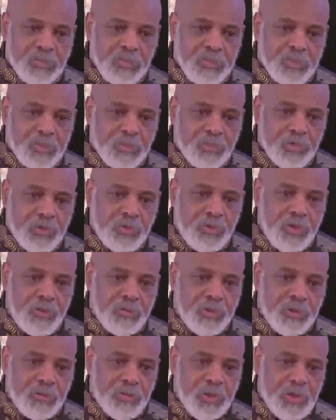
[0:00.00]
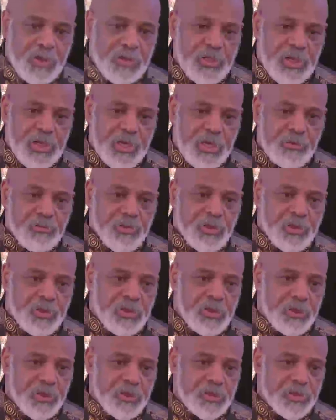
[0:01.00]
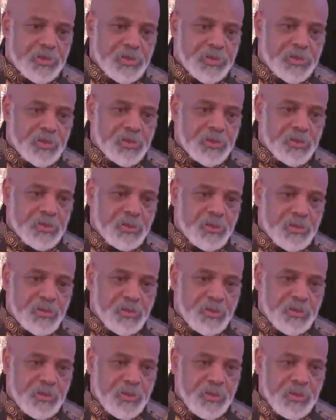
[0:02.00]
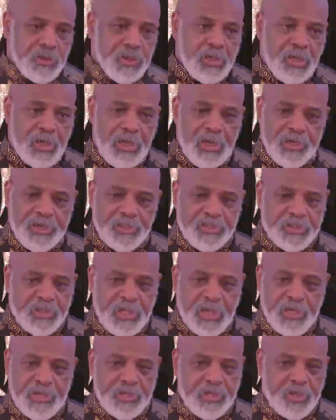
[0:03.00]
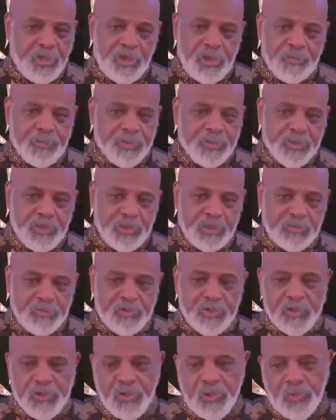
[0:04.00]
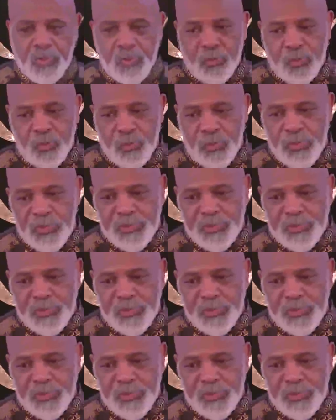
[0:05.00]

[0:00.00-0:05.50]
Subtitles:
What do I mean by that? I mean this. Hot is not the opposite of cold.